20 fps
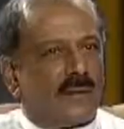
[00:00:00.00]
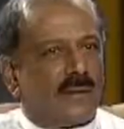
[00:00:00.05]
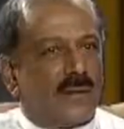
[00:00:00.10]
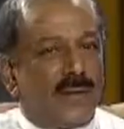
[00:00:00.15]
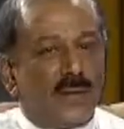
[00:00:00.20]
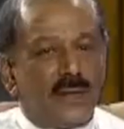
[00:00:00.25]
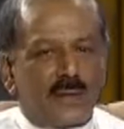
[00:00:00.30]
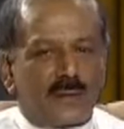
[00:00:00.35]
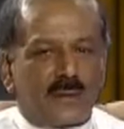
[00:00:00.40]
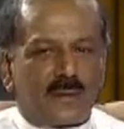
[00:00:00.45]

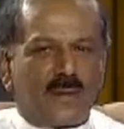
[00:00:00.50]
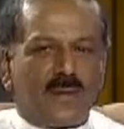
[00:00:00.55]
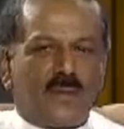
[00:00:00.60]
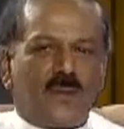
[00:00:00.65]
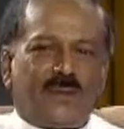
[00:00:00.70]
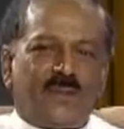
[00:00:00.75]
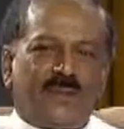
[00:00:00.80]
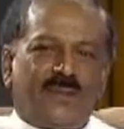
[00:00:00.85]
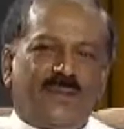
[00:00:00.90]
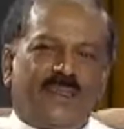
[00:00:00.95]
Yes.
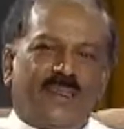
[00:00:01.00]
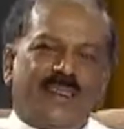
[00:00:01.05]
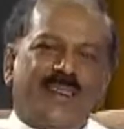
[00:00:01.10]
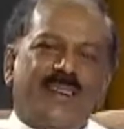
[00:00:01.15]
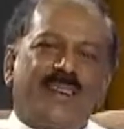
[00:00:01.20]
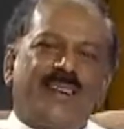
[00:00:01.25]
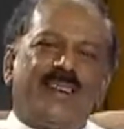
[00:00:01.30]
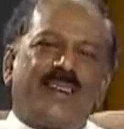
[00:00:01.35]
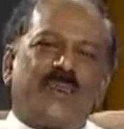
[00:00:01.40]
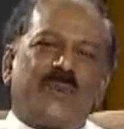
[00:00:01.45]

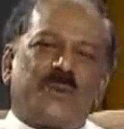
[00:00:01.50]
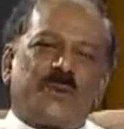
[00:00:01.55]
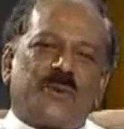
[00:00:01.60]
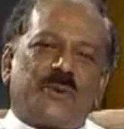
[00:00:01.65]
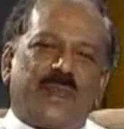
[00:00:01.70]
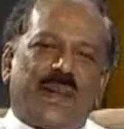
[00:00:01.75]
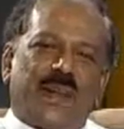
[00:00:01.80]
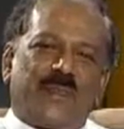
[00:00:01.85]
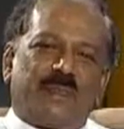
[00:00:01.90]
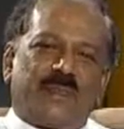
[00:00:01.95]

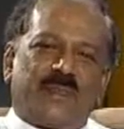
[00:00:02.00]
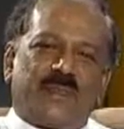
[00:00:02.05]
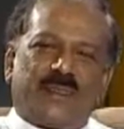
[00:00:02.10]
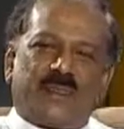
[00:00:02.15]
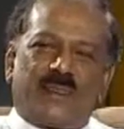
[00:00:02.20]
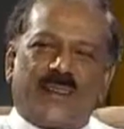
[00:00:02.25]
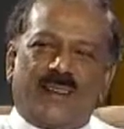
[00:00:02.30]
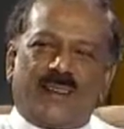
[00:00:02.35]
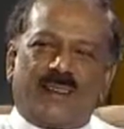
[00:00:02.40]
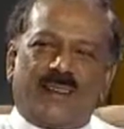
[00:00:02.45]
Soon after the
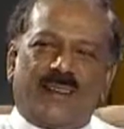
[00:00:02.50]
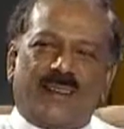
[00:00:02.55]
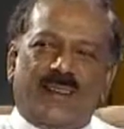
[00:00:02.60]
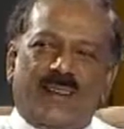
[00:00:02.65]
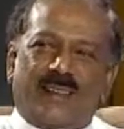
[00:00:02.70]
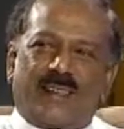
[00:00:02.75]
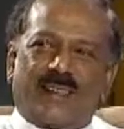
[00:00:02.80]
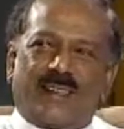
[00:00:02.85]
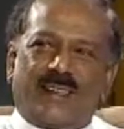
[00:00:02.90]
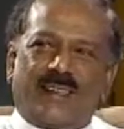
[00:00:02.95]
general
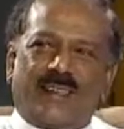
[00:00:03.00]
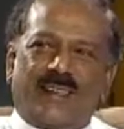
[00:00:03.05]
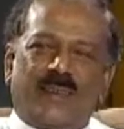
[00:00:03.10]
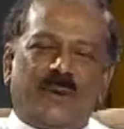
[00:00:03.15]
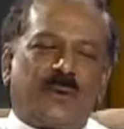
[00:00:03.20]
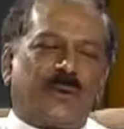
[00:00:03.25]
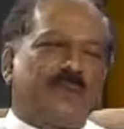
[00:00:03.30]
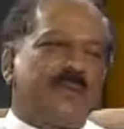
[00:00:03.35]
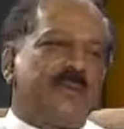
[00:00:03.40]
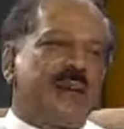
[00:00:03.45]
election,
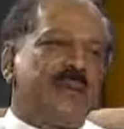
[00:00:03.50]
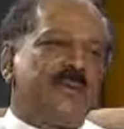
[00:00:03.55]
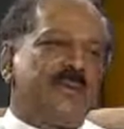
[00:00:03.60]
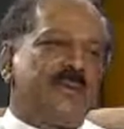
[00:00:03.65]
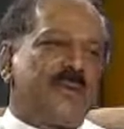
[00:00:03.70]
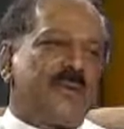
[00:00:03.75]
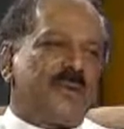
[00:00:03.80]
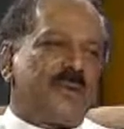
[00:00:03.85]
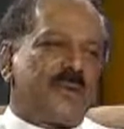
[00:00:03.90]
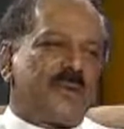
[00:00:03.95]
local
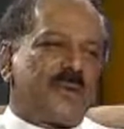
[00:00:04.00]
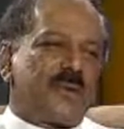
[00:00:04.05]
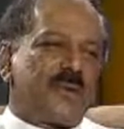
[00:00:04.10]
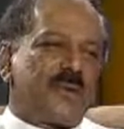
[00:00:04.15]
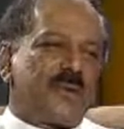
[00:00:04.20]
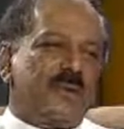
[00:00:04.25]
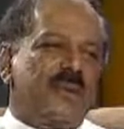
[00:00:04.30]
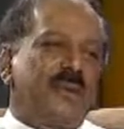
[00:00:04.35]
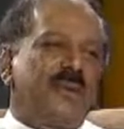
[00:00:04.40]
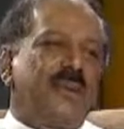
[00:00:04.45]
government
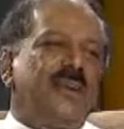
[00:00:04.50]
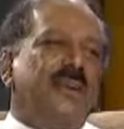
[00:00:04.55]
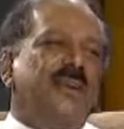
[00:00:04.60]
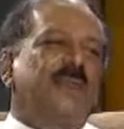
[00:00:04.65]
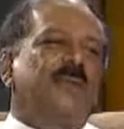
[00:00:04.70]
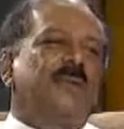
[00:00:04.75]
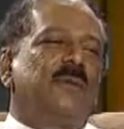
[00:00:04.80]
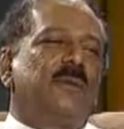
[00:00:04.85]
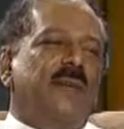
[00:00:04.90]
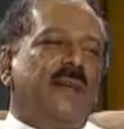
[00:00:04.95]
also
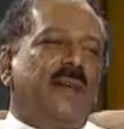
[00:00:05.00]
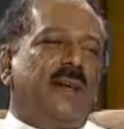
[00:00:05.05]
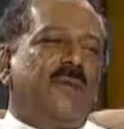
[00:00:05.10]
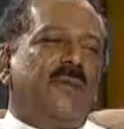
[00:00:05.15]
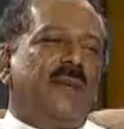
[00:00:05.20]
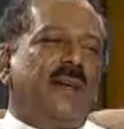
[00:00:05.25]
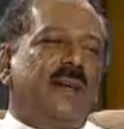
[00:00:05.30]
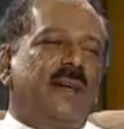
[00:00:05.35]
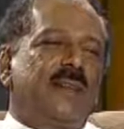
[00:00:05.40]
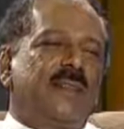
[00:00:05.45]
would have
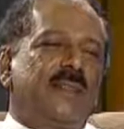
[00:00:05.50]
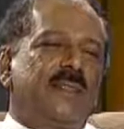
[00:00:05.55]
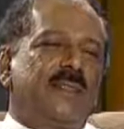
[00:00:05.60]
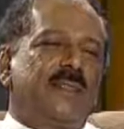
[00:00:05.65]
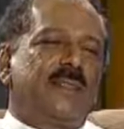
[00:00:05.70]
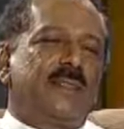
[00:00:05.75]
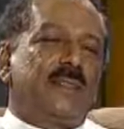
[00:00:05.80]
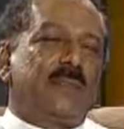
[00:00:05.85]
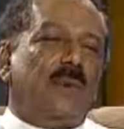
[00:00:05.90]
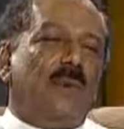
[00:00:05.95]

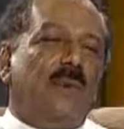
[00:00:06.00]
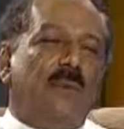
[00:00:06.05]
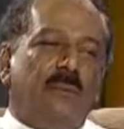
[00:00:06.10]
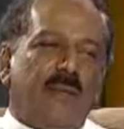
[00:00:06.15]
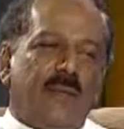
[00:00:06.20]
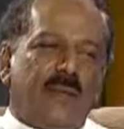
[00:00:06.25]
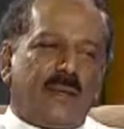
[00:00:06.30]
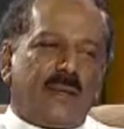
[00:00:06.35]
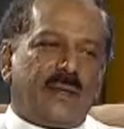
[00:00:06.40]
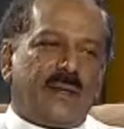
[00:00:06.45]
elections. We
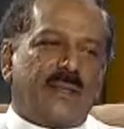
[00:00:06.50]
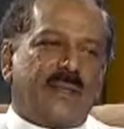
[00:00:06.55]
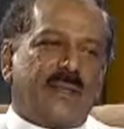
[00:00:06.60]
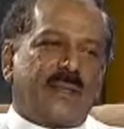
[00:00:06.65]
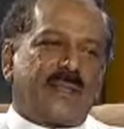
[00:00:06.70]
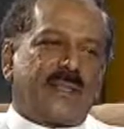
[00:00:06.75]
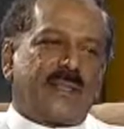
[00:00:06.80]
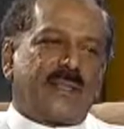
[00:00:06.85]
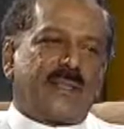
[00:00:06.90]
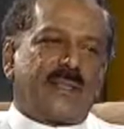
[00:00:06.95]
hope that
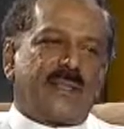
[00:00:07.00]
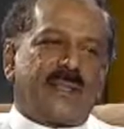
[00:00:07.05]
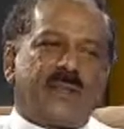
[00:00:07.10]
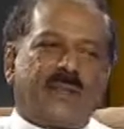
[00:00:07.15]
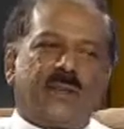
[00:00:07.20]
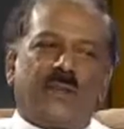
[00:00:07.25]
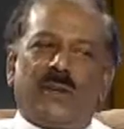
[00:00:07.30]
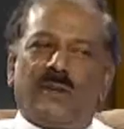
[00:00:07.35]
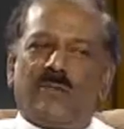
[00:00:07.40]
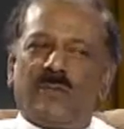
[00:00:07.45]
the
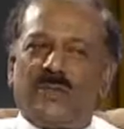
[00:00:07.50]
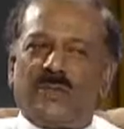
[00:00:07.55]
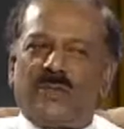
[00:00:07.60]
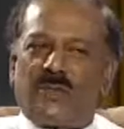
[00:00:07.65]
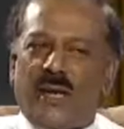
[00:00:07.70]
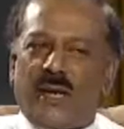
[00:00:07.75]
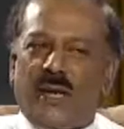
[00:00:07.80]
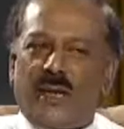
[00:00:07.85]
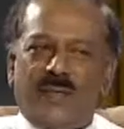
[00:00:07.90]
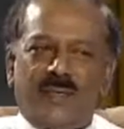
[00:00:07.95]
system will be
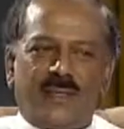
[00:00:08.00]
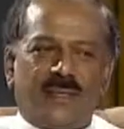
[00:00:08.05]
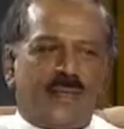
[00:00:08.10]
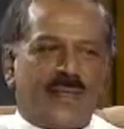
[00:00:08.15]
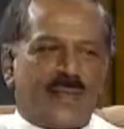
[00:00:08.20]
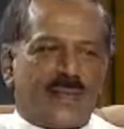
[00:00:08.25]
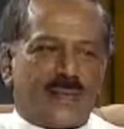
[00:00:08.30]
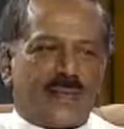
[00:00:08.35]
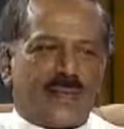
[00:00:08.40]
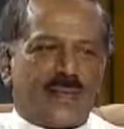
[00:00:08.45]
changed.
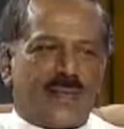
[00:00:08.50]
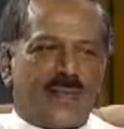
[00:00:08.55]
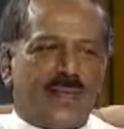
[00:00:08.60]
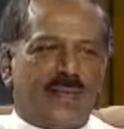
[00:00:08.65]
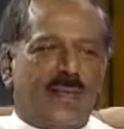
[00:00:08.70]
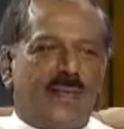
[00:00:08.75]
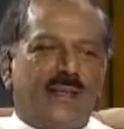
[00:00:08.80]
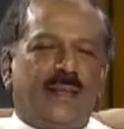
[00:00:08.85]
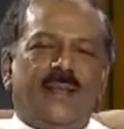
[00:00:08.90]
That is our